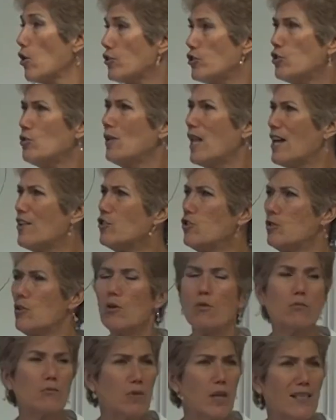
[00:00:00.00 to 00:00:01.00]
Aren't you glad you
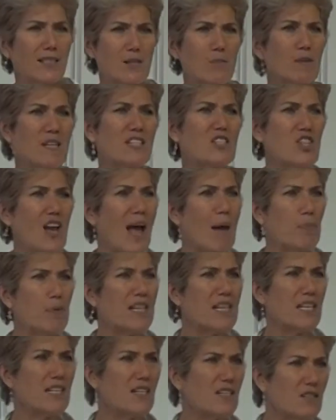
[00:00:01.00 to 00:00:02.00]
don't speak
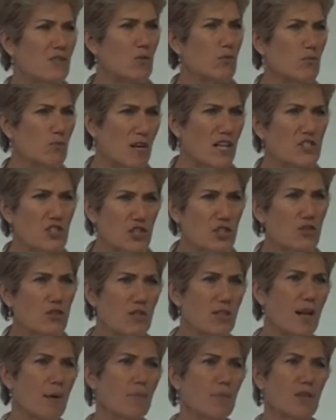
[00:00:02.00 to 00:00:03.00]
Japanese or Russian or
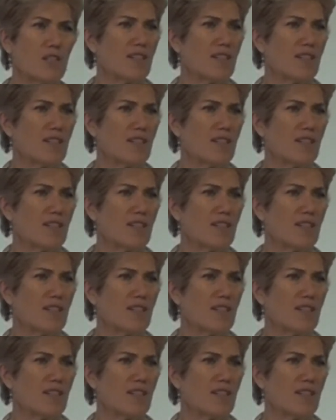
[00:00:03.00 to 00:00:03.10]
something?